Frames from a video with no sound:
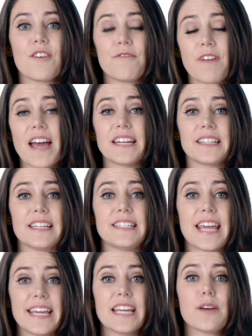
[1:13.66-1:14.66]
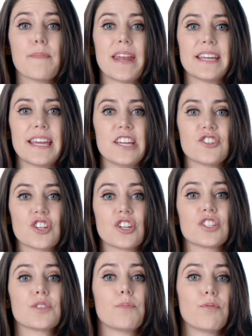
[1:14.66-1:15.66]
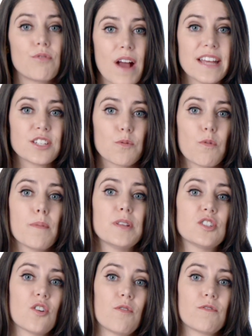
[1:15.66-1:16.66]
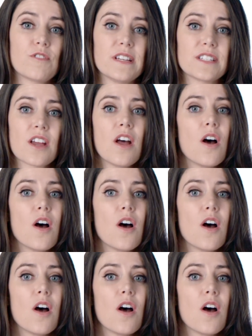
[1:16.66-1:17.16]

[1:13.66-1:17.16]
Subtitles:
Finally, taking a medication to suppress a woman's ovaries